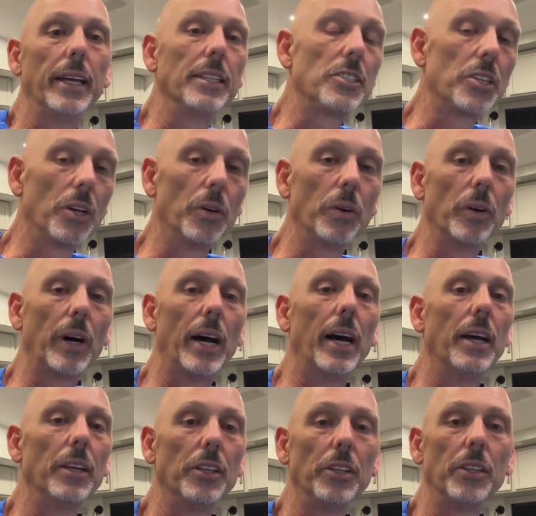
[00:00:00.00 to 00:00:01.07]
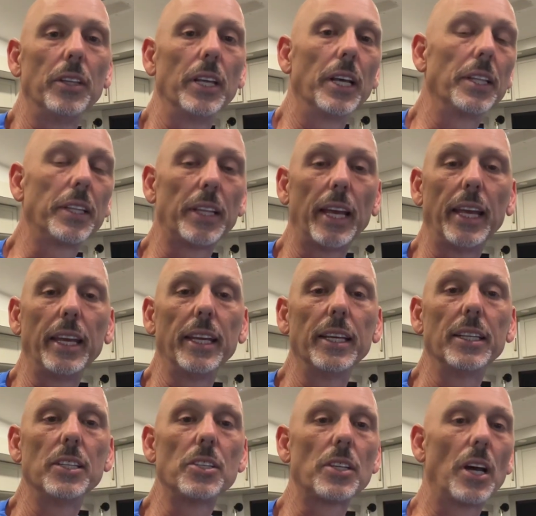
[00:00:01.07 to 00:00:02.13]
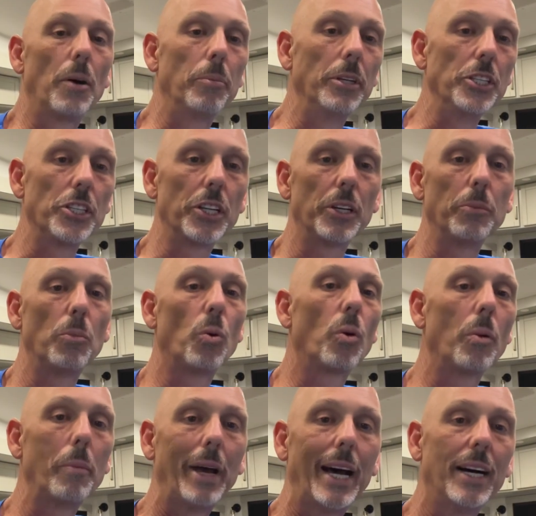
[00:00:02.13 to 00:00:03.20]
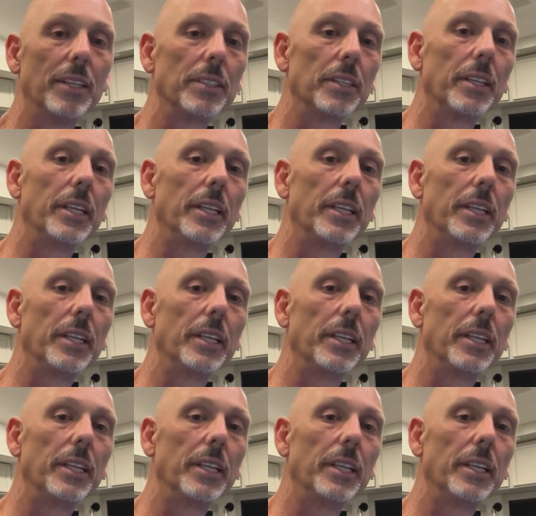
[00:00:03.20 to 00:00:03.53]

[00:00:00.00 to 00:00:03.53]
so the other thing is I'll be sharing more about